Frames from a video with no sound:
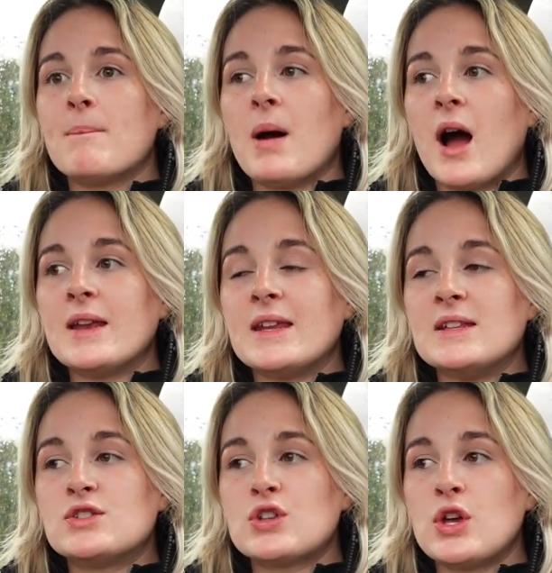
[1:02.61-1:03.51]
But I
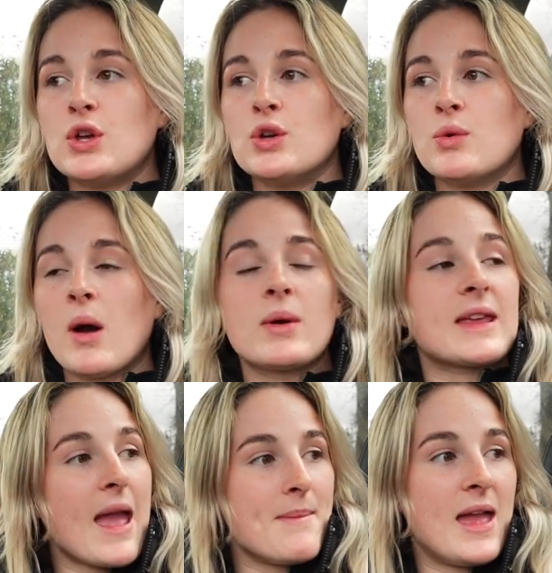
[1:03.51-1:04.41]
want to
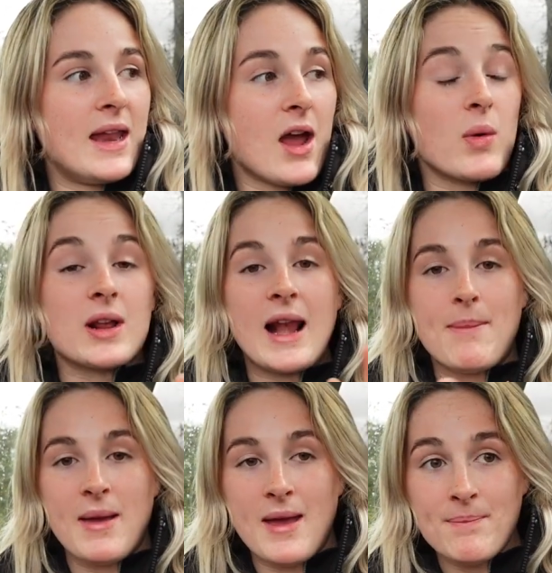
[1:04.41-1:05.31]
get him in, I want to
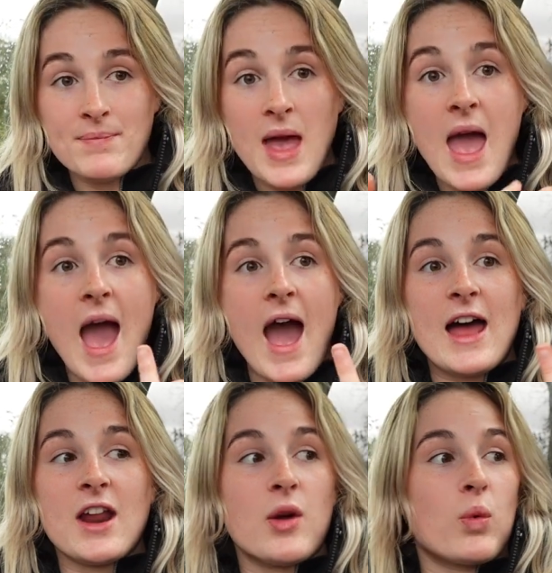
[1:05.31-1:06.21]
clip him,
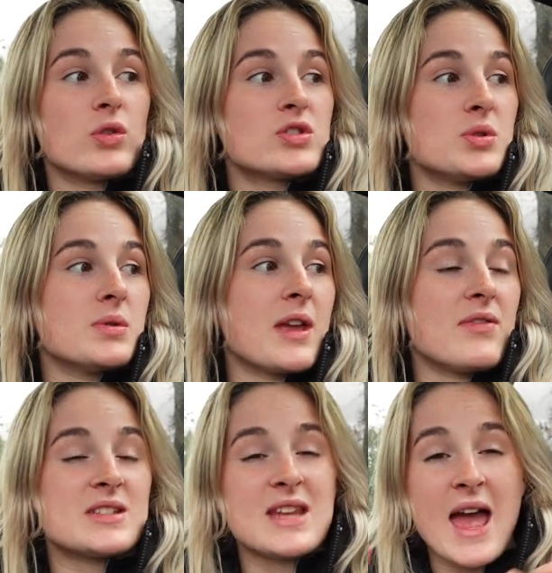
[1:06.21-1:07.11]
and I want to
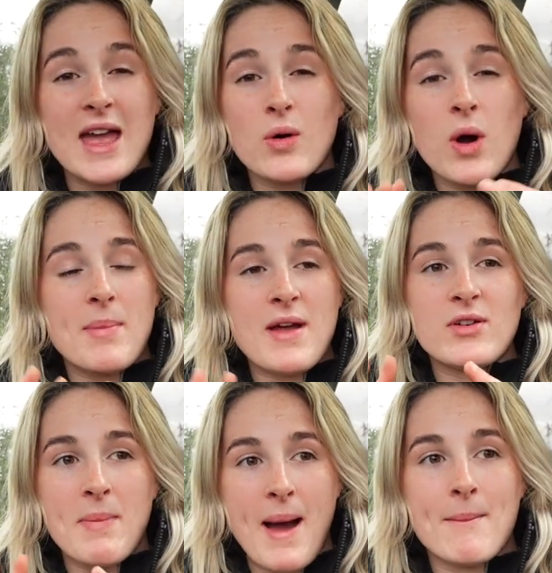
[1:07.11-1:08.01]
give his tail a bit of
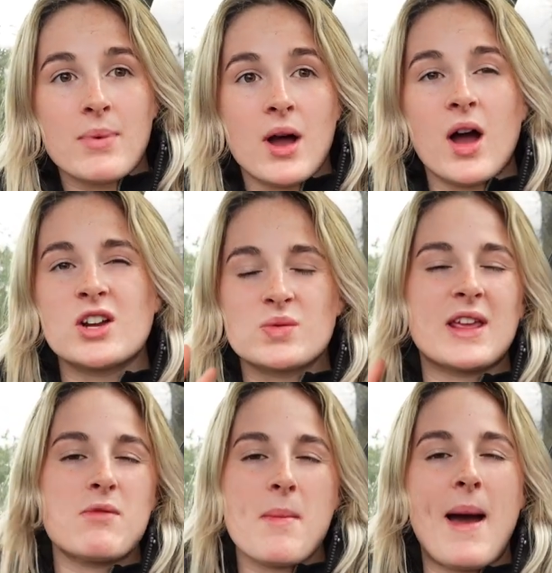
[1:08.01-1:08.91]
a pamper. I just
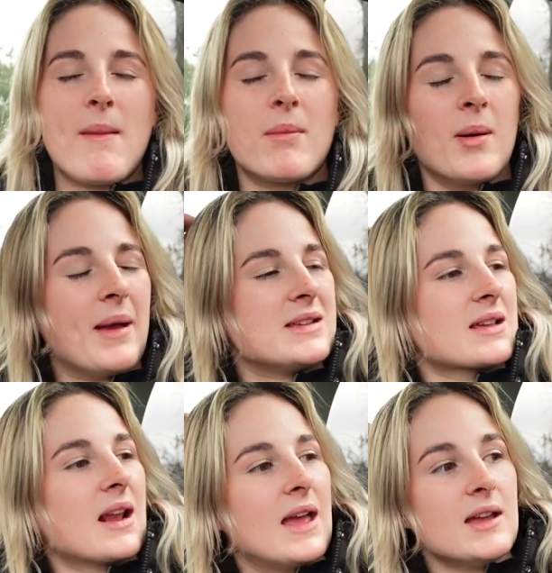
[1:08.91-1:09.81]
want to give him a pamper,
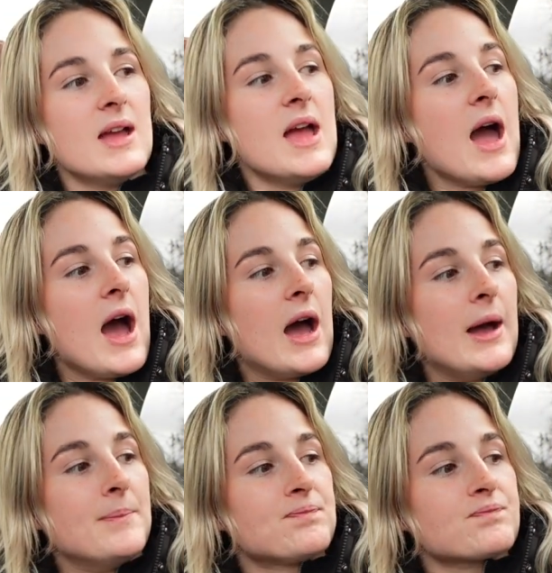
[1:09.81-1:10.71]
basically,
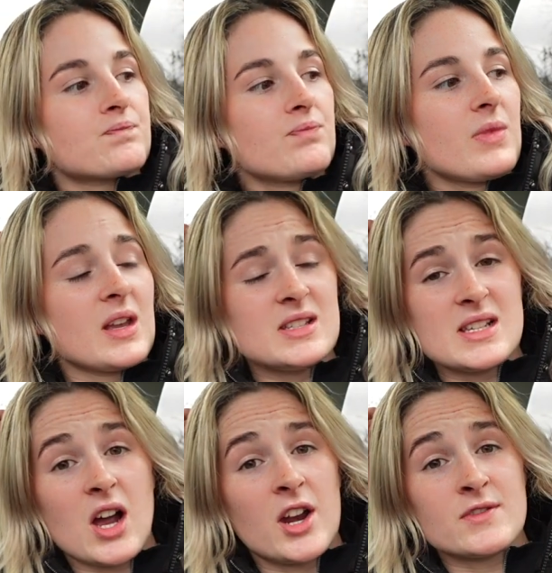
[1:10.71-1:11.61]
because
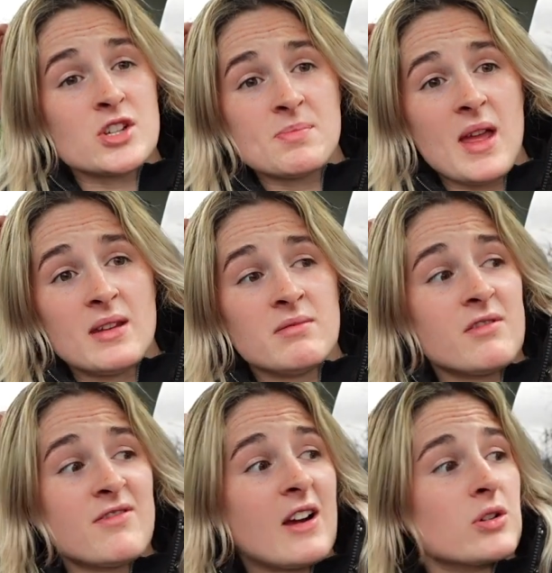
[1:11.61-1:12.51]
he's kind of just been
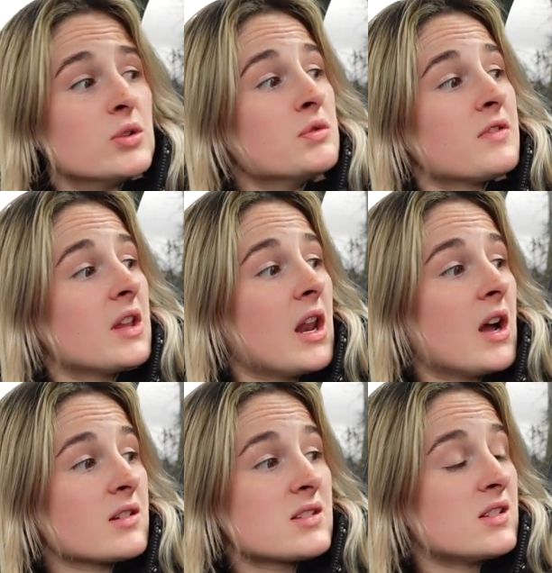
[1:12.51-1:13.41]
feral for the
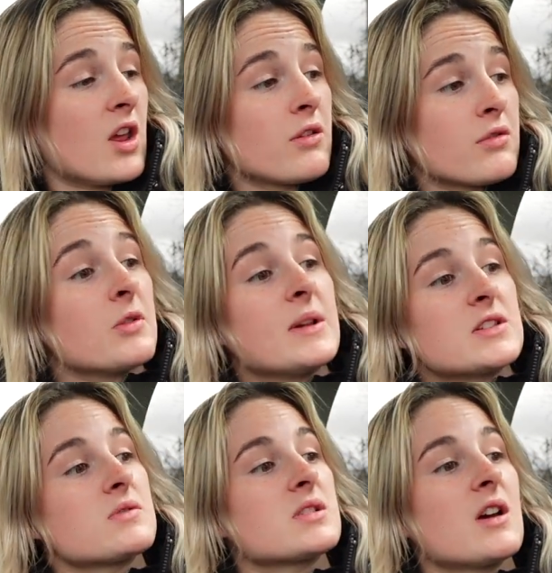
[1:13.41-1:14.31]
last, you know, through
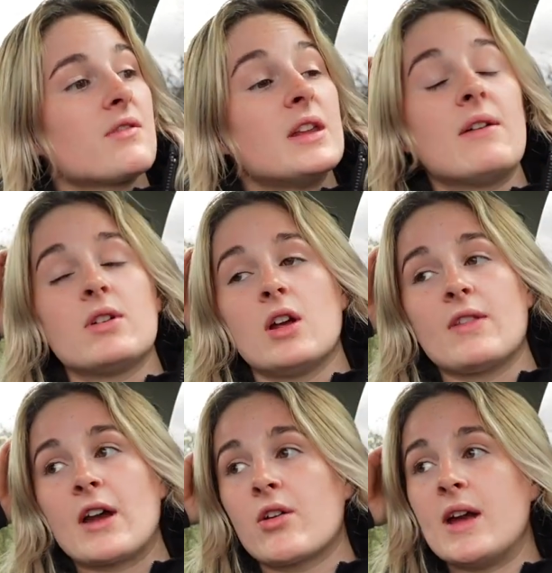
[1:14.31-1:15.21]
winter and stuff. They never look
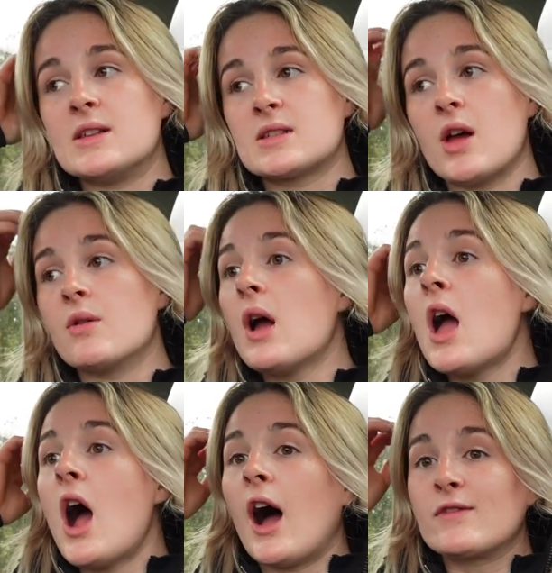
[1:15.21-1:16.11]
that great. So
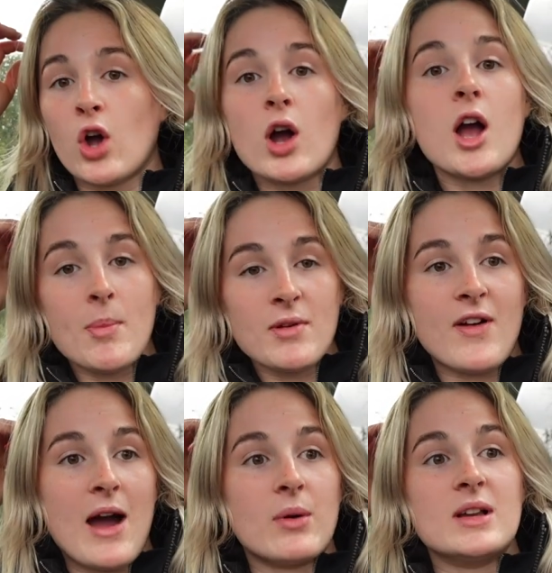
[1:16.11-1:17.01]
I've got a couple of
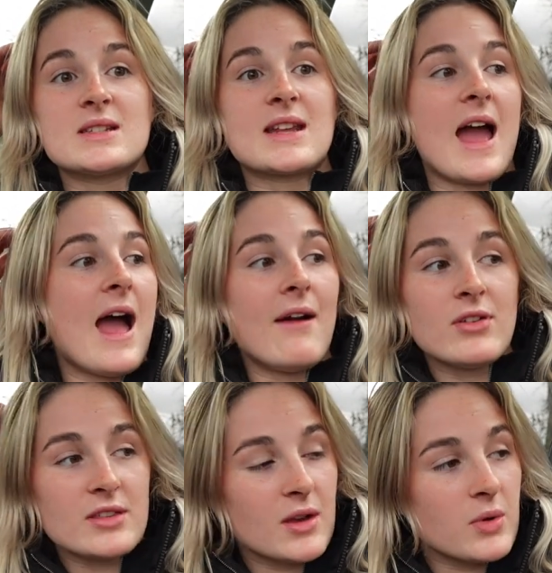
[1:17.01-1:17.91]
hours to get
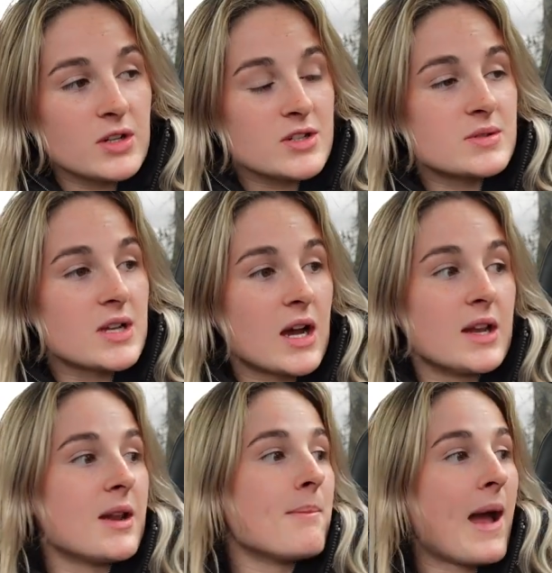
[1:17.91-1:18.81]
everything that I want to do
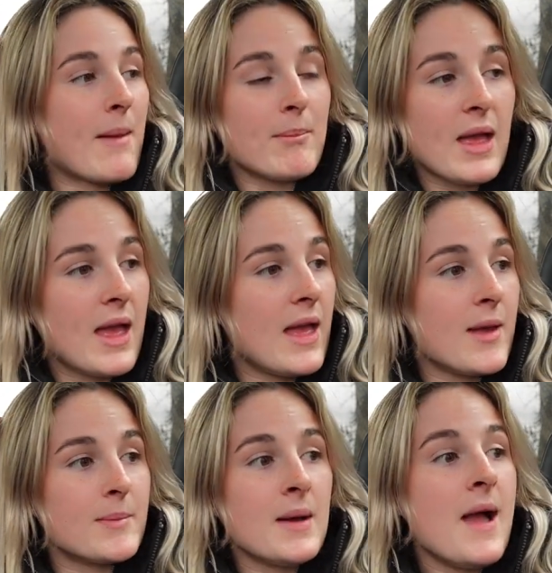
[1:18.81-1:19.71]
done, pamper
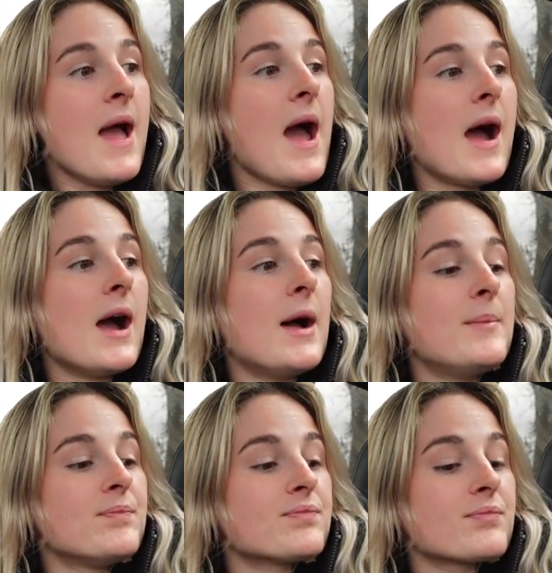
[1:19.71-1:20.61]
him,
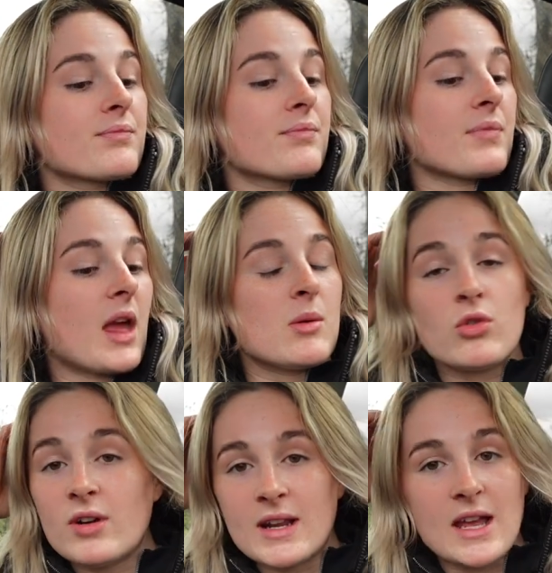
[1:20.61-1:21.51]
and I'm
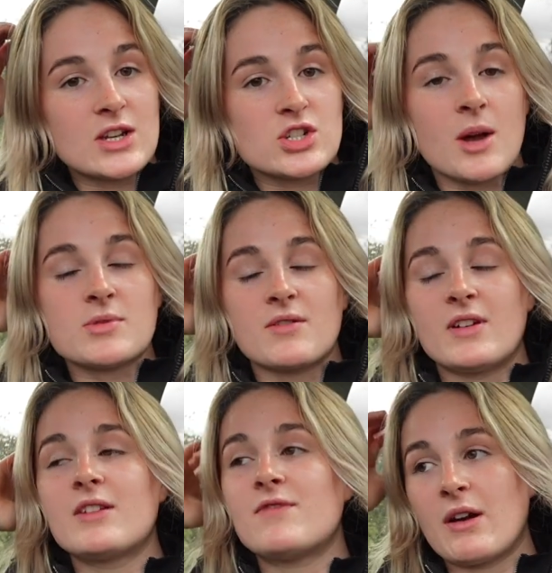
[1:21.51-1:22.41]
already hitched up, so I'm
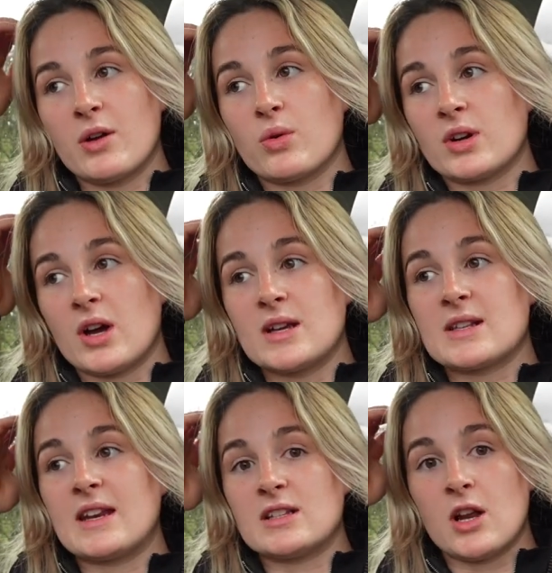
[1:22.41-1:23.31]
feeling very
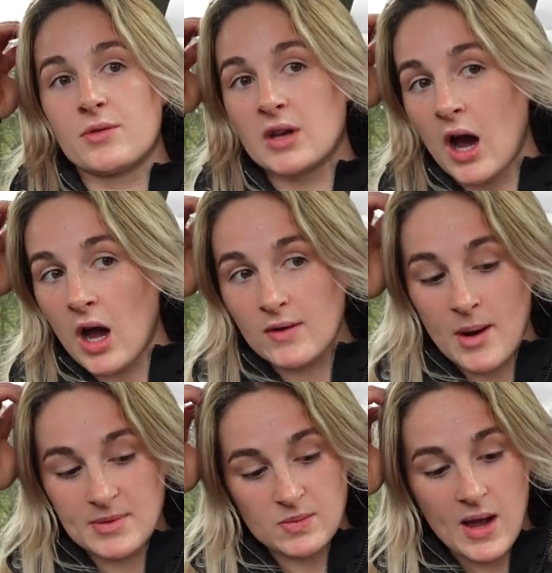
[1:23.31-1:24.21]
organised. I need to load the car
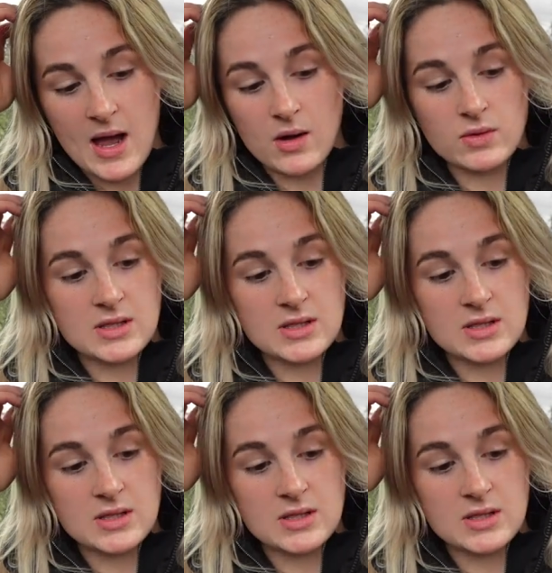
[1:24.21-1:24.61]
up as well.